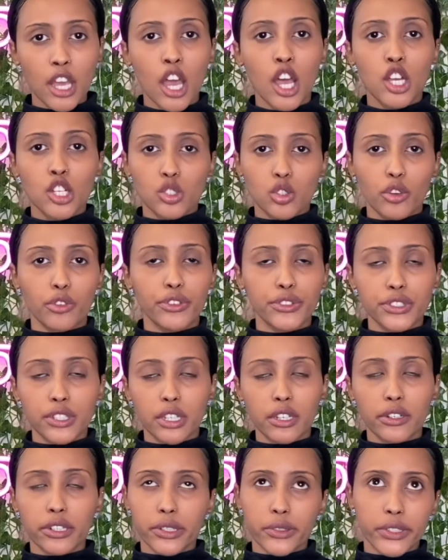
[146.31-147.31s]
so for
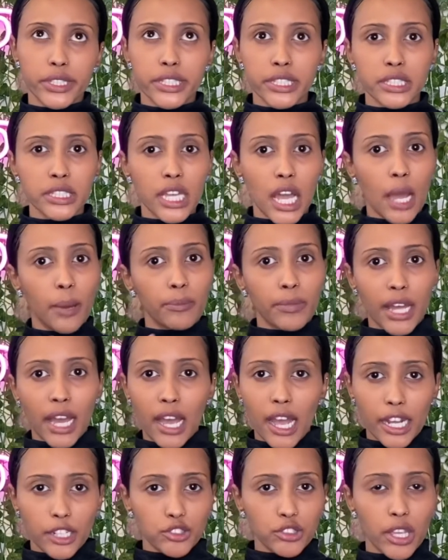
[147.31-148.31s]
security reasons i'm not
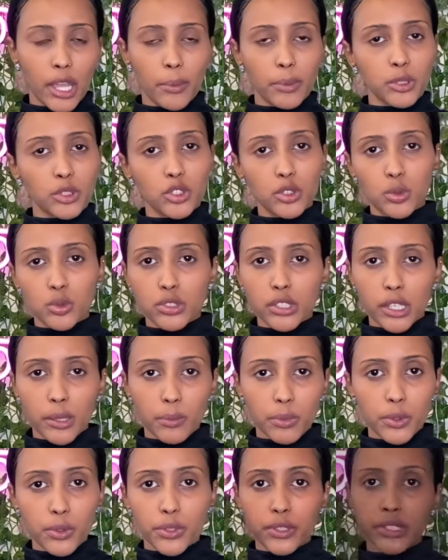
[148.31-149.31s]
actually able to use the computers